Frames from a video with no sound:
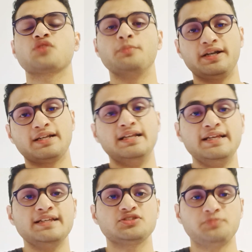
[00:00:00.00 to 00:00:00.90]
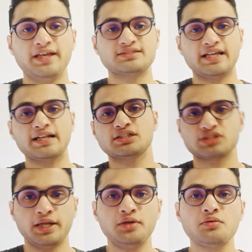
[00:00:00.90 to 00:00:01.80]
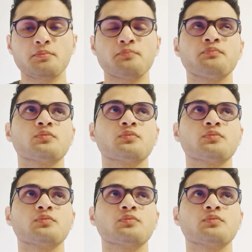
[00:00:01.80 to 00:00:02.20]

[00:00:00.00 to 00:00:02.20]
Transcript: from Italy speaks English in.